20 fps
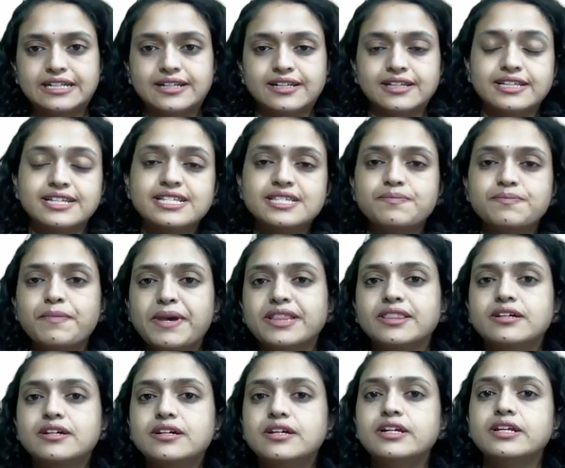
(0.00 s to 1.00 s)
This
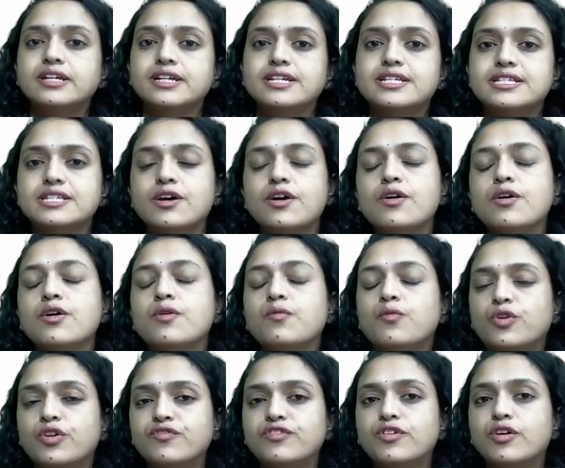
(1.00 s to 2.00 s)
method is one
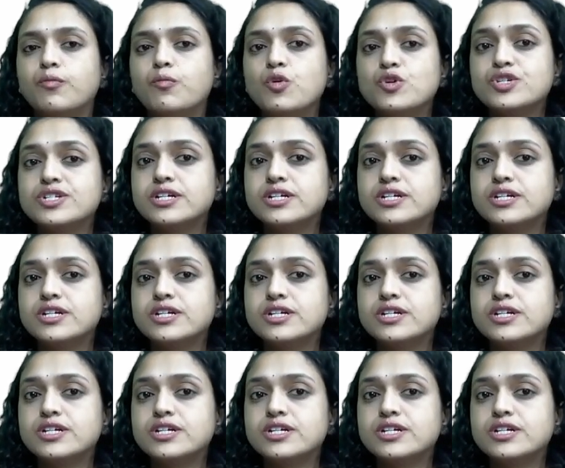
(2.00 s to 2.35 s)
of the most